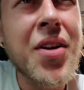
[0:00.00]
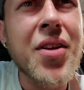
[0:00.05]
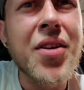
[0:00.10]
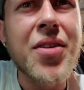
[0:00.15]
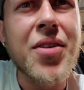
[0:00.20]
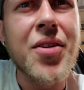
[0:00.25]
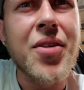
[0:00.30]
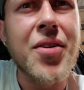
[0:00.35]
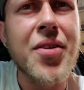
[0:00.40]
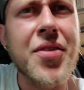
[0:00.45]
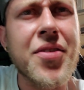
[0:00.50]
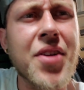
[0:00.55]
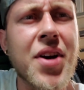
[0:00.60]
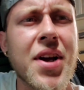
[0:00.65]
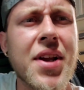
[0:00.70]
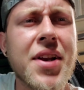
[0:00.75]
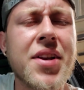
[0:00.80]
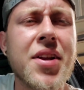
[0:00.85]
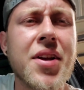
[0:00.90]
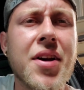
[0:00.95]
they're
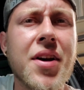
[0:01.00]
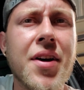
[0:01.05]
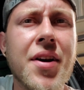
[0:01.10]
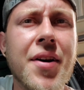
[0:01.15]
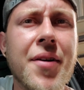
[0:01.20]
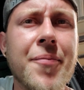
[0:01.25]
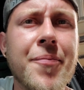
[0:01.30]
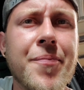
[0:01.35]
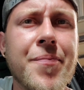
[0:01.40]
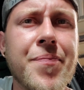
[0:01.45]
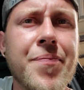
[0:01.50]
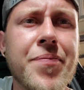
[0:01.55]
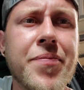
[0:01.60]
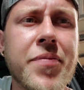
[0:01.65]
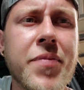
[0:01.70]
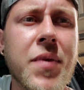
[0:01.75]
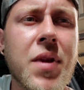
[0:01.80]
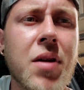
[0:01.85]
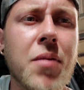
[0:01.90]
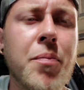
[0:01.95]
designed to
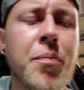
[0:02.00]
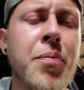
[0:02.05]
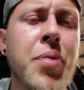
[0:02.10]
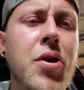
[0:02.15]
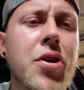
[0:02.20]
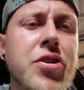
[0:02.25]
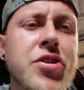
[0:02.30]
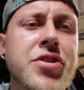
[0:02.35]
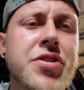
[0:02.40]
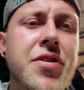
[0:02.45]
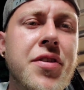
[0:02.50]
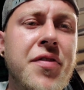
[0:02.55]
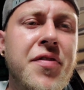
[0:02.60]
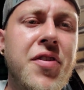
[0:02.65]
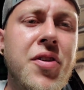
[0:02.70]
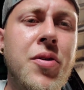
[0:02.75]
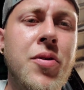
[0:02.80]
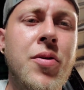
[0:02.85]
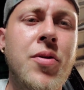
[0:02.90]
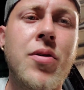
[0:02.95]
push the
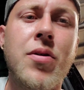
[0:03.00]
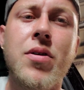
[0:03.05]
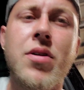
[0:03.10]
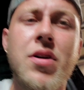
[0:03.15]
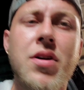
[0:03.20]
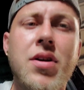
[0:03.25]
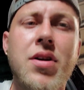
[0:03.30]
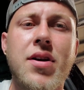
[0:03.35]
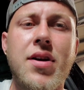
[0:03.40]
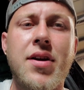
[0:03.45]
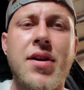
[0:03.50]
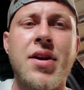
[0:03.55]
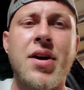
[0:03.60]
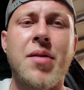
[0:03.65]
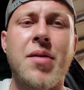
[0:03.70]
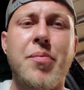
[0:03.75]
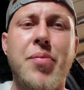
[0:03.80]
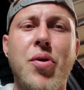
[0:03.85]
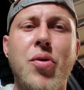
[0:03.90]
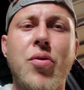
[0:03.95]
fuel and
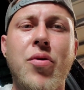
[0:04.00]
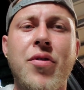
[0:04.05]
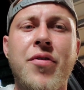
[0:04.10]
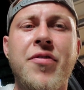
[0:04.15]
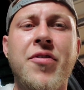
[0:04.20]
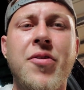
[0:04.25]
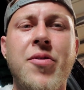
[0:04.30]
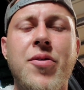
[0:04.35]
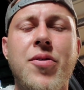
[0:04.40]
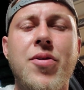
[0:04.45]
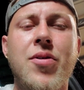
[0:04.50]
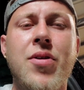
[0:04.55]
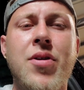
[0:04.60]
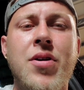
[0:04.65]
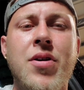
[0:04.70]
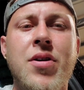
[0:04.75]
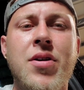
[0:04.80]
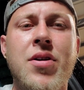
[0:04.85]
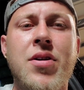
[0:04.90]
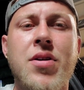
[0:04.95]
not pull the fuel.
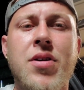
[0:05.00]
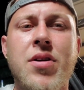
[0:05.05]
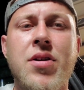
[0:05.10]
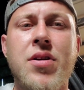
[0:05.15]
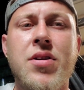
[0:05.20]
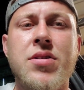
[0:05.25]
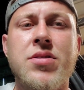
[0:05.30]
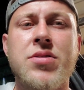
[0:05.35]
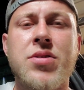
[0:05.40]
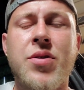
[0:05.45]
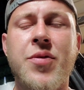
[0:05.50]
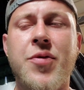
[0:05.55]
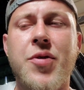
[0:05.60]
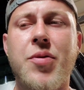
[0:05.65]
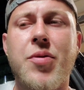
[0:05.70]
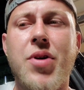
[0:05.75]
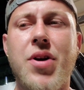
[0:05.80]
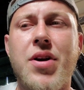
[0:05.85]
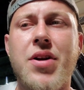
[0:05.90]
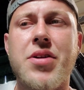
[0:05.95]
So if you're
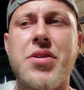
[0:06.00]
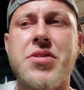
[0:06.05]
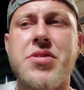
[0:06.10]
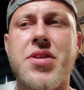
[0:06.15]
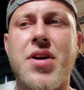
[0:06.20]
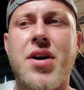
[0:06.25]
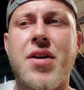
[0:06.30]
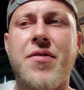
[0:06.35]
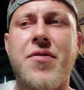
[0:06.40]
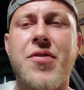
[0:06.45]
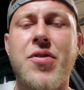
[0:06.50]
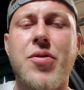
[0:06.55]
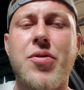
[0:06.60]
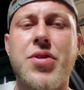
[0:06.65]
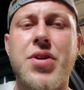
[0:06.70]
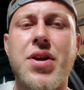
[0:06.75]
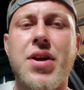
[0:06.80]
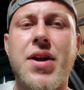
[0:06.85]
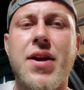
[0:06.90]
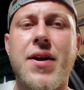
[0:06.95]
running a stock fuel
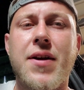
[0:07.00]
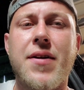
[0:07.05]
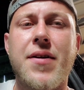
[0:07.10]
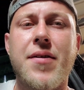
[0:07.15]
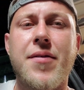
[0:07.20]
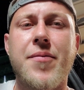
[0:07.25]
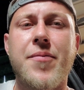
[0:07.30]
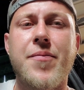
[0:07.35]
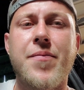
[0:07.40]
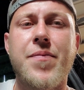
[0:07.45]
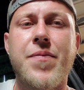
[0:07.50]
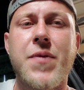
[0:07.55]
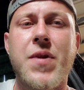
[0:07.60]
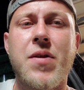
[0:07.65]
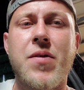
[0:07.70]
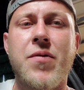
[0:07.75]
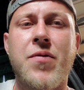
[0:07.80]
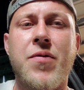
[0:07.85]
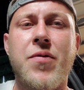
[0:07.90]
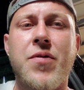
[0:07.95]
tank
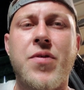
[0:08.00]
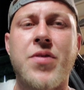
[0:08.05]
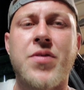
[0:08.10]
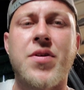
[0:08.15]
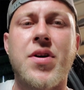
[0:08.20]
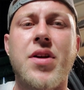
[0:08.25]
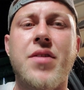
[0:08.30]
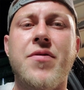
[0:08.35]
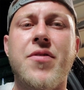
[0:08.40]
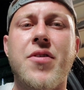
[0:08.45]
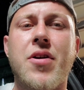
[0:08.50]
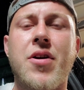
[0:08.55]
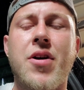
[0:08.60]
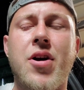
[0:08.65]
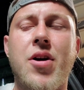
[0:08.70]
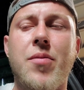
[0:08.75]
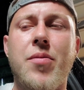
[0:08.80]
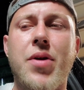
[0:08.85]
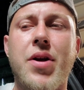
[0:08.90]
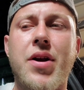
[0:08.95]
designed for a
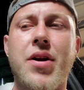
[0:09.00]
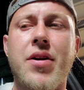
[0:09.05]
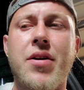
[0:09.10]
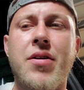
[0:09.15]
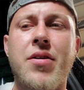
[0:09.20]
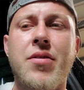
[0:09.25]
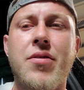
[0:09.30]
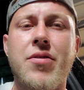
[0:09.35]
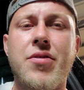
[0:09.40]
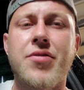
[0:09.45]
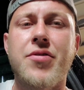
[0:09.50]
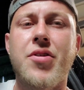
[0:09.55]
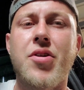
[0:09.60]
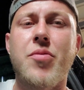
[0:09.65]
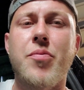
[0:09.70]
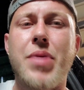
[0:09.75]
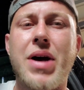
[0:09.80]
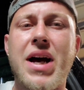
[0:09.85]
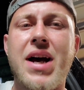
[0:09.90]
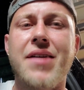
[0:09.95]
carburetor, there's no
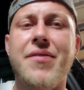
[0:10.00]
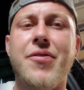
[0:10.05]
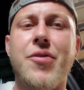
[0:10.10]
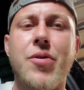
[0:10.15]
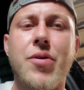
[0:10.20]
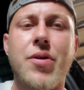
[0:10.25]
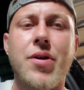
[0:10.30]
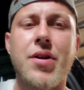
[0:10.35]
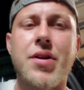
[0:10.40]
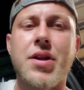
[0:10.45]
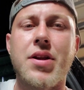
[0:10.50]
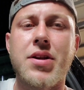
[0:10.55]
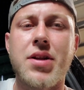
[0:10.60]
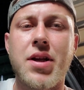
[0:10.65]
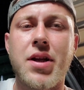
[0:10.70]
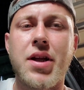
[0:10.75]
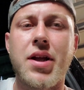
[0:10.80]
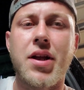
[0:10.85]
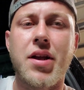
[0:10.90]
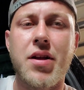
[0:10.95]
baffle in the
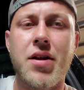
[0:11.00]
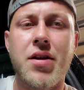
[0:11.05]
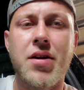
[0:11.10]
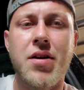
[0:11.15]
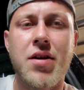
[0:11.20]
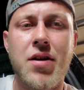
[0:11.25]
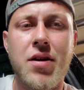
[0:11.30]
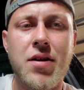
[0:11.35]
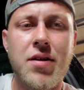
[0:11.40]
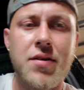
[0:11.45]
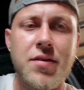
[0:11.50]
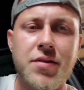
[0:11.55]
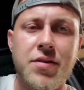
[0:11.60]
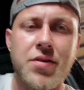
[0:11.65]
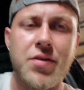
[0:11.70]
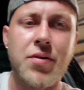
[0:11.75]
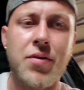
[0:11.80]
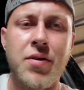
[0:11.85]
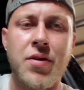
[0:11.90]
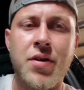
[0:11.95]
tank,
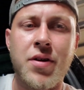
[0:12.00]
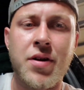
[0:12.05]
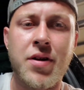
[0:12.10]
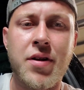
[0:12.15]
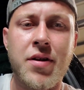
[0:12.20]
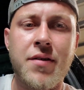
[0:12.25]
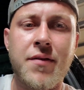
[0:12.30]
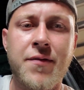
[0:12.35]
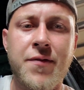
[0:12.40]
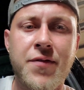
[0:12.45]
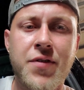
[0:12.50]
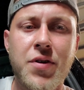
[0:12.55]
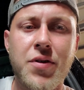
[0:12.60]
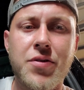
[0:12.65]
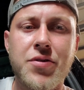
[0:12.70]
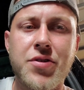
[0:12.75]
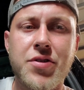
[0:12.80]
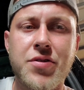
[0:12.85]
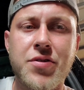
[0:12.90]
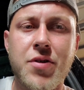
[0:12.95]
so the fuel's
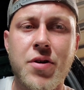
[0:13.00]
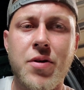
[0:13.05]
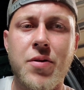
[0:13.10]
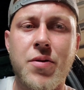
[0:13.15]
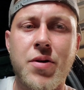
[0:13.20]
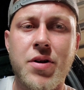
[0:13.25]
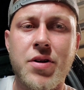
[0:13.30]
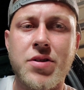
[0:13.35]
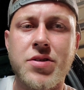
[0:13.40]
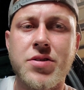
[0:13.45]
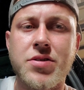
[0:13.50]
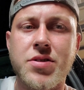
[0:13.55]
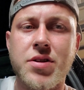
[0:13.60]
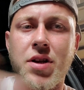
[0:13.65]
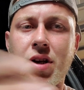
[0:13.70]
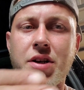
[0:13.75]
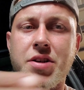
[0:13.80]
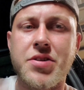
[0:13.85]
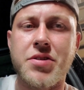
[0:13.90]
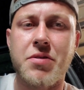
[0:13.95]
just going to want to
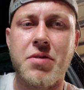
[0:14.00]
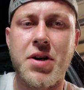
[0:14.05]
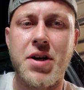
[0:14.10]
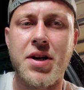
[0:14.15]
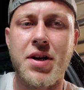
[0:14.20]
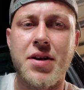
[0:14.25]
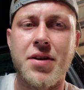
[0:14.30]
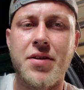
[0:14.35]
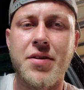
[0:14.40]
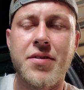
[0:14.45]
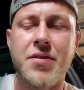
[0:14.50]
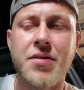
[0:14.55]
slush around,